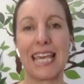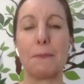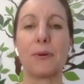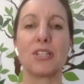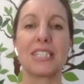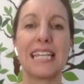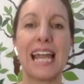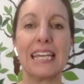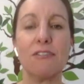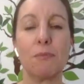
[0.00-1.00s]
It puts
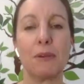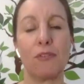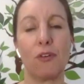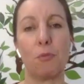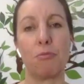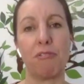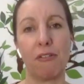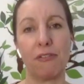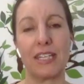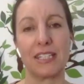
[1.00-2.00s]
life before
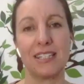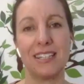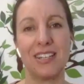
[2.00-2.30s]
profit,